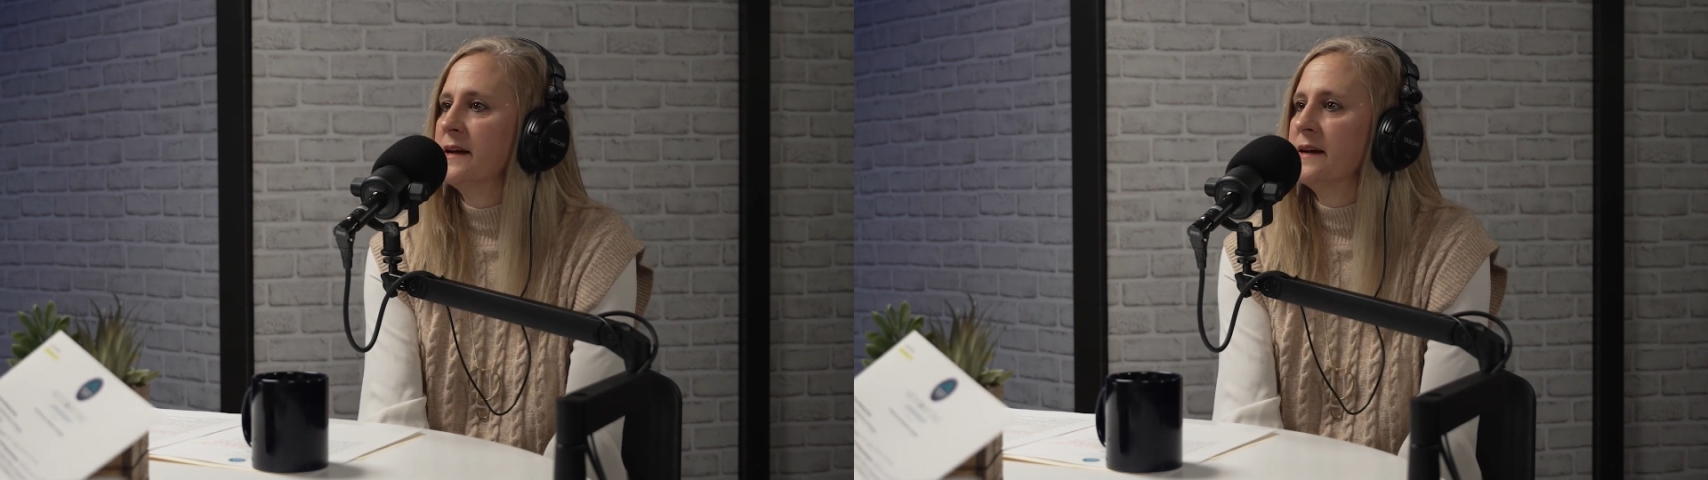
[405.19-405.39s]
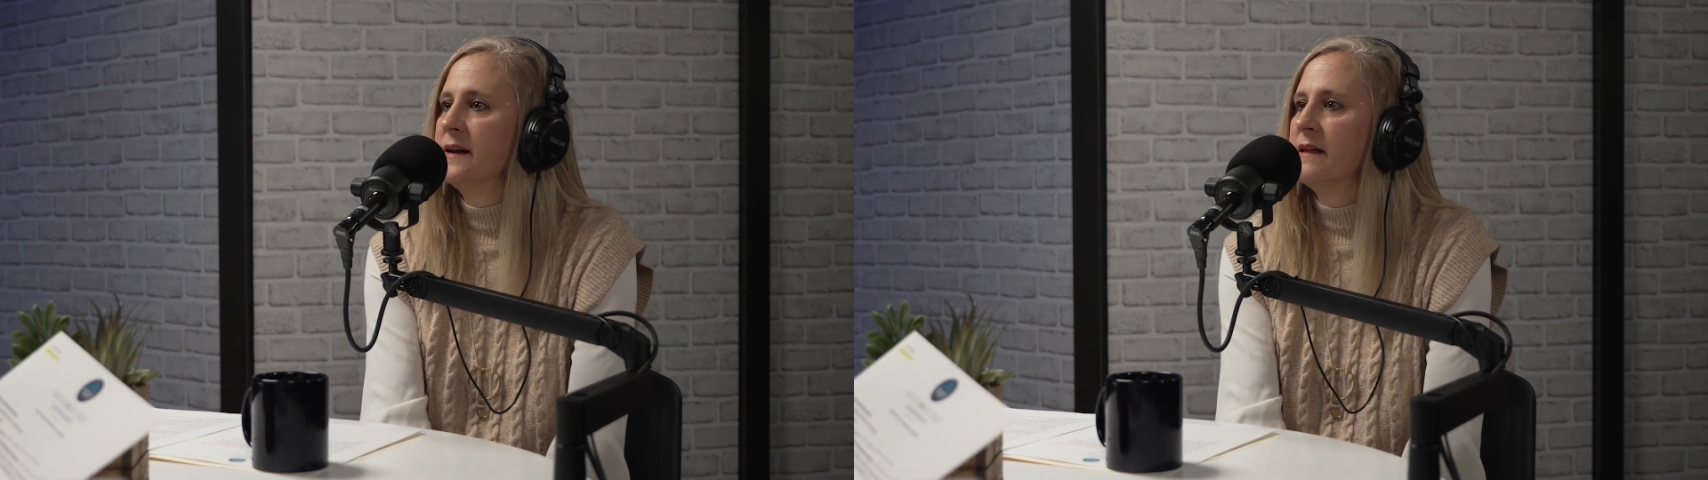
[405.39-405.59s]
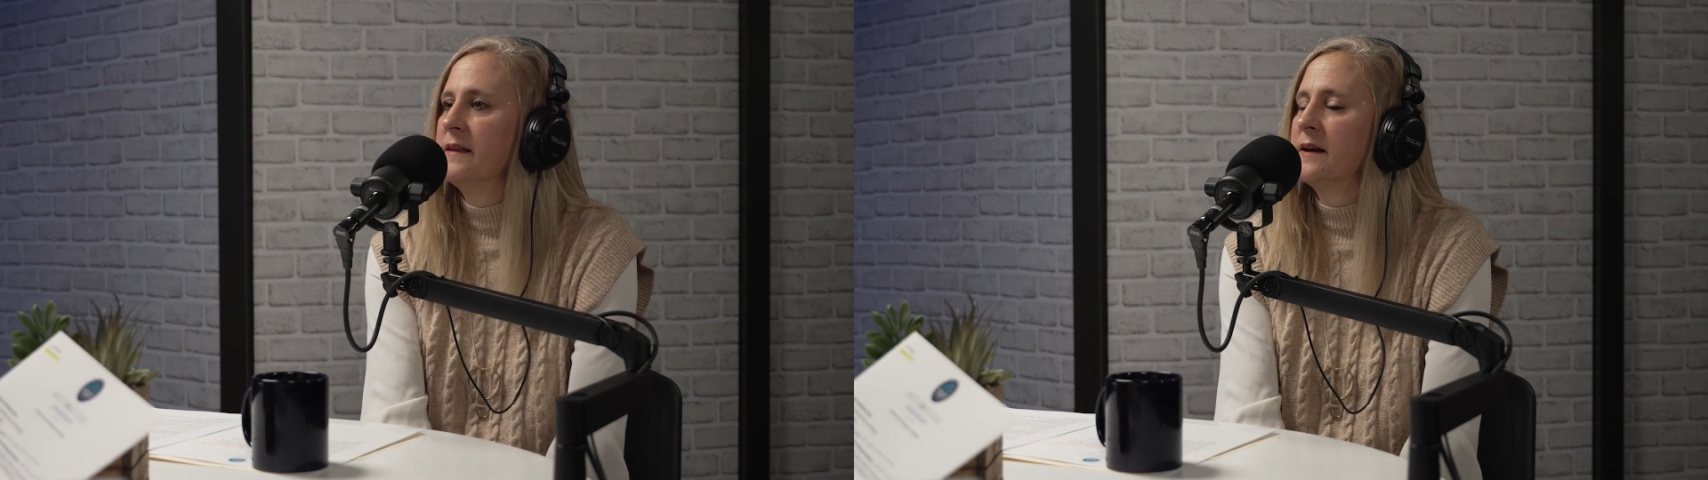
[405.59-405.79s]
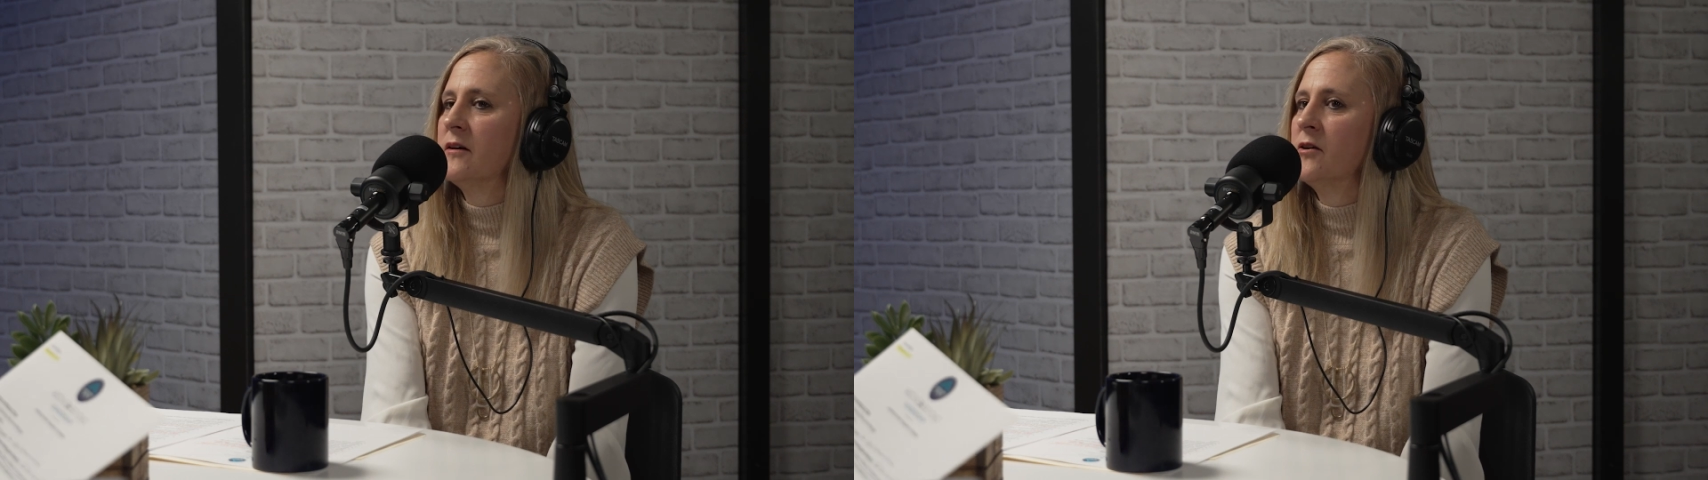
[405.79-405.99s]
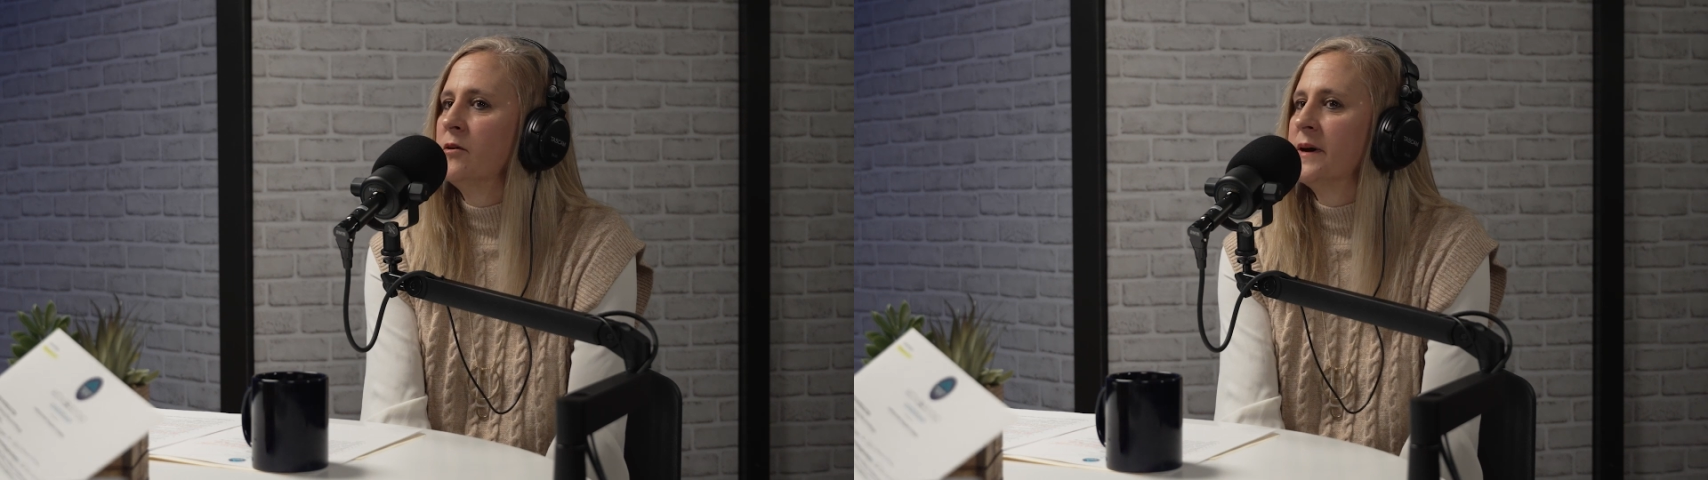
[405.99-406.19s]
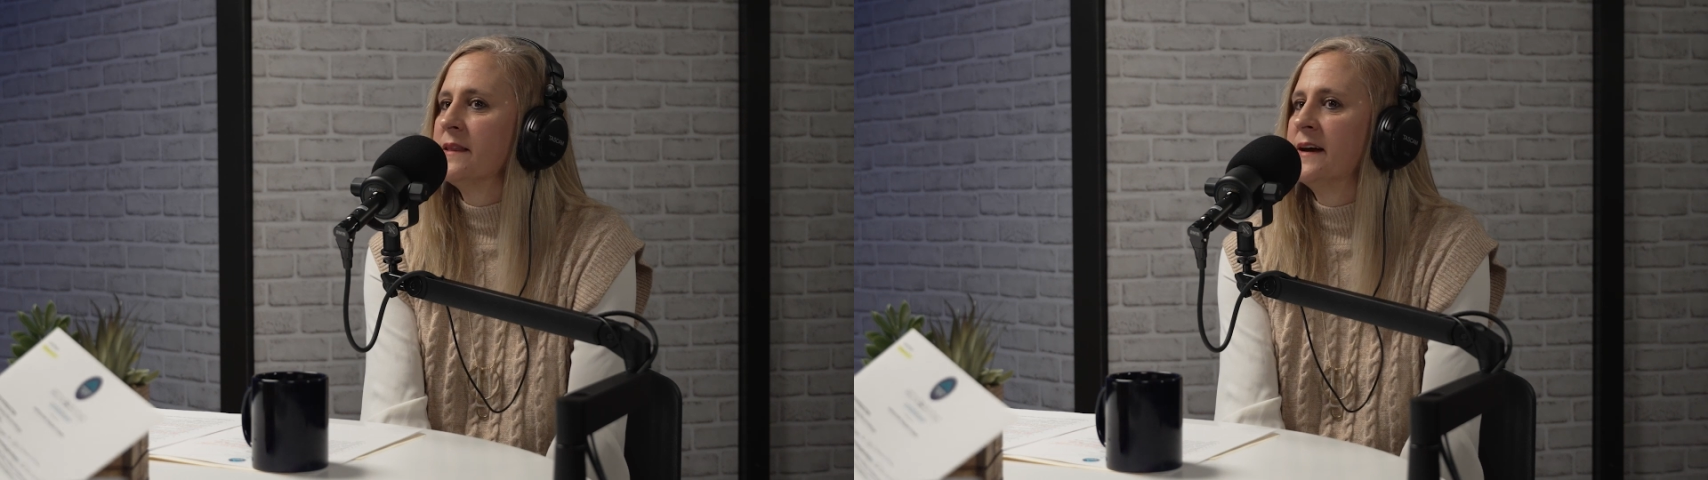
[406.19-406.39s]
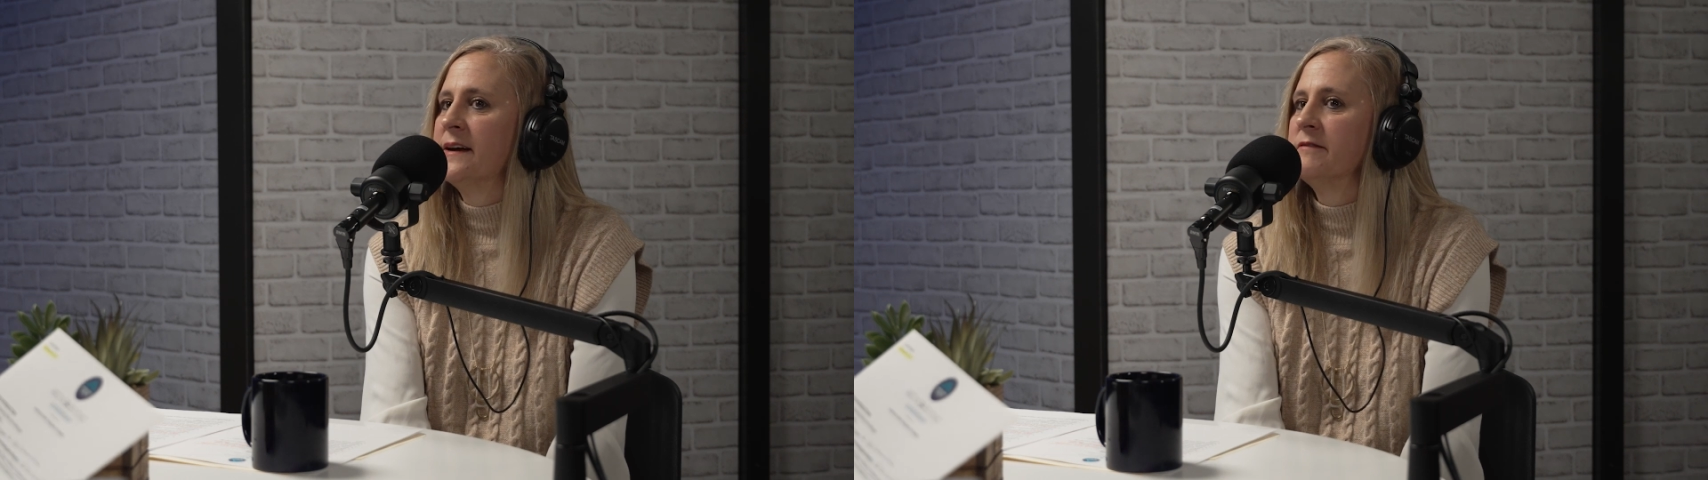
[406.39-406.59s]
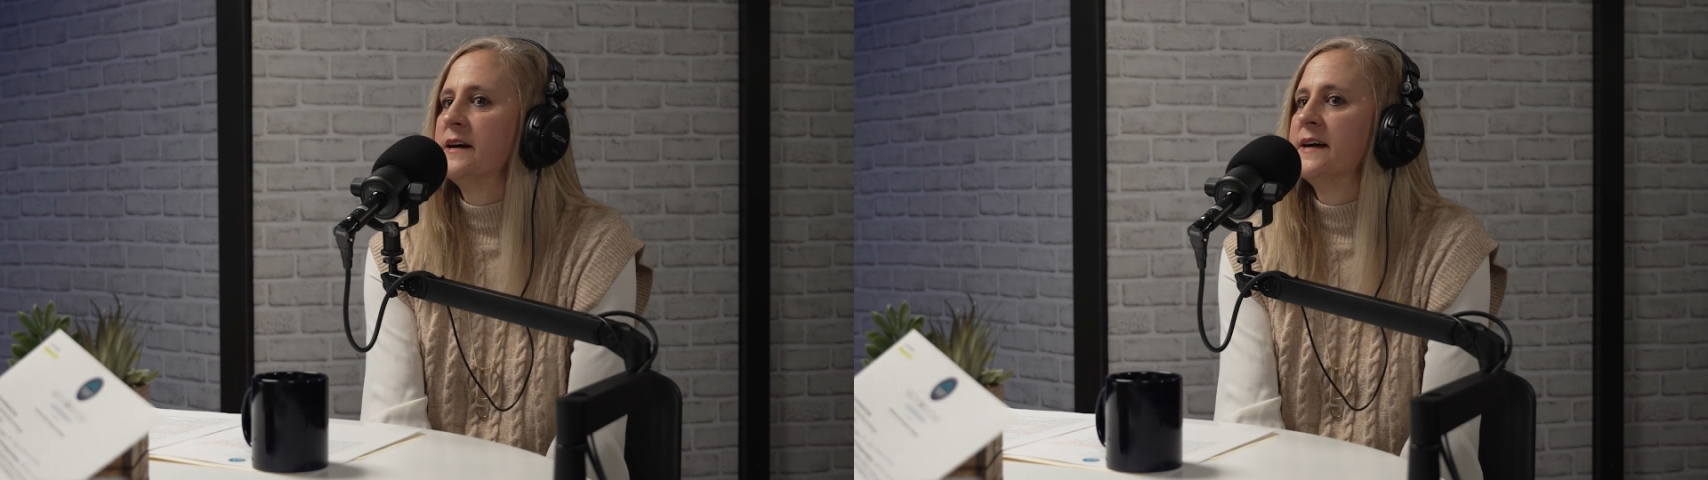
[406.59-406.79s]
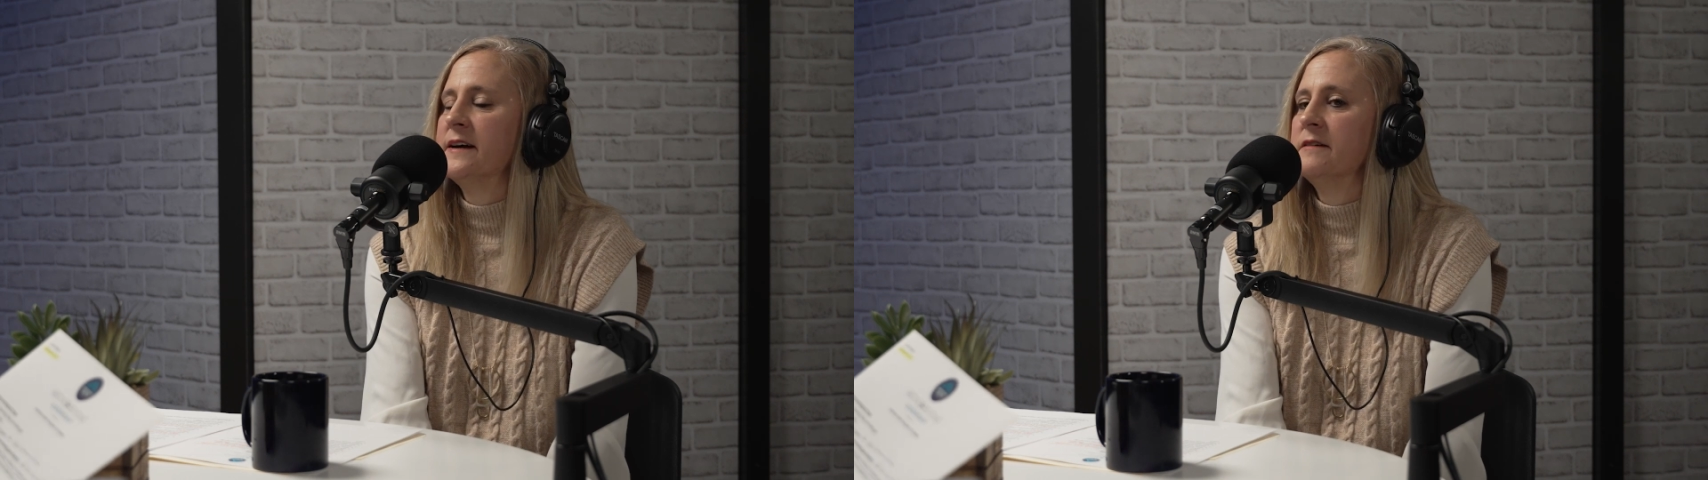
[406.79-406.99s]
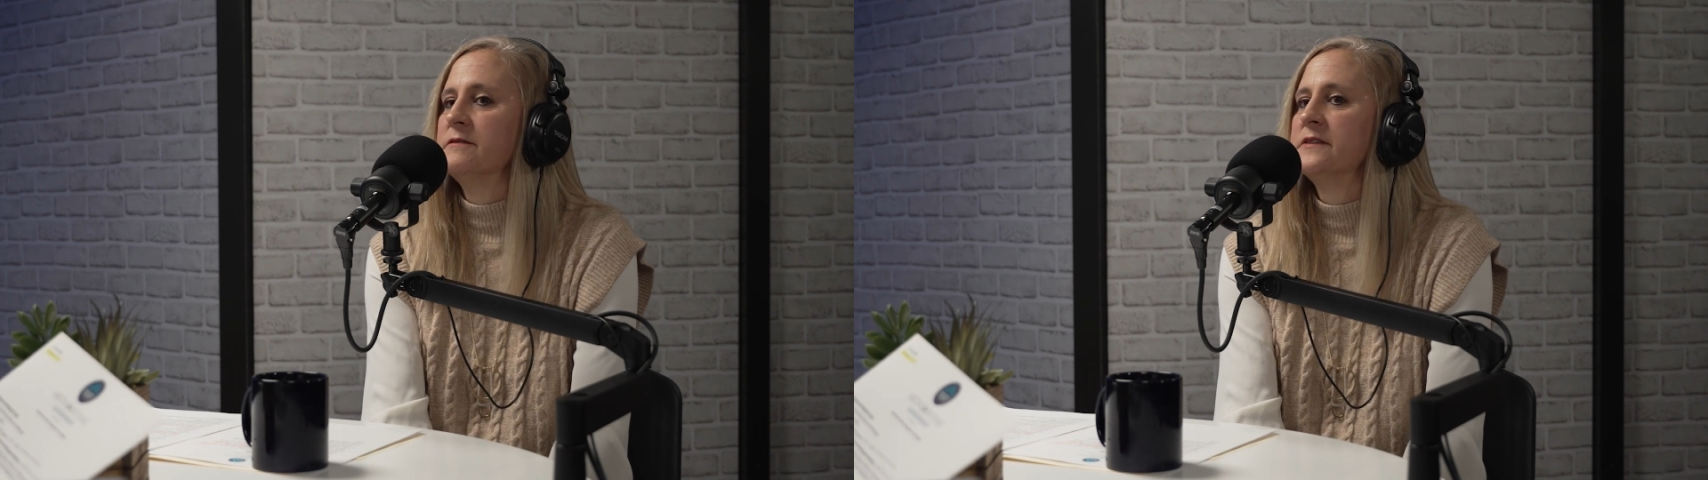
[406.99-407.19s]
And I think all my life I
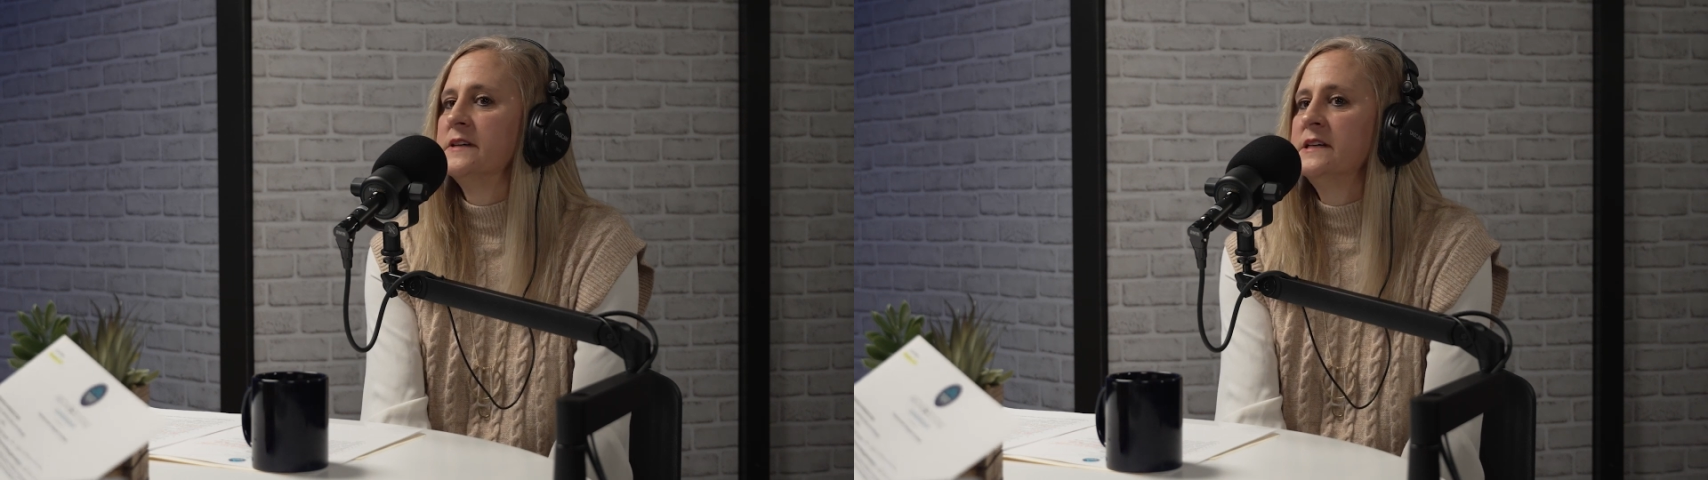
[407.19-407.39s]
have